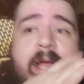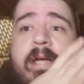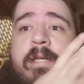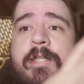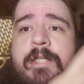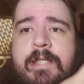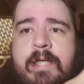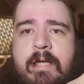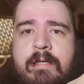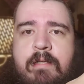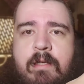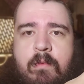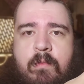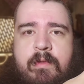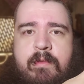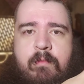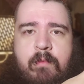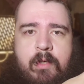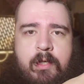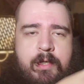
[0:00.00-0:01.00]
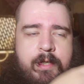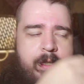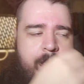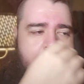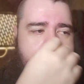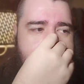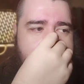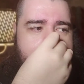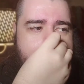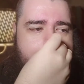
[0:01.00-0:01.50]
Just got done with work,
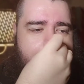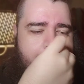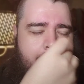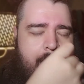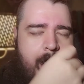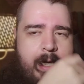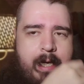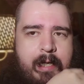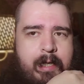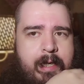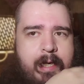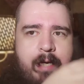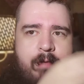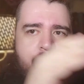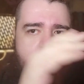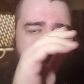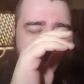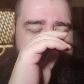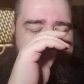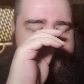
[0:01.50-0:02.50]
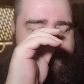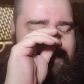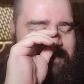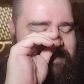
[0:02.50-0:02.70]
and I haven't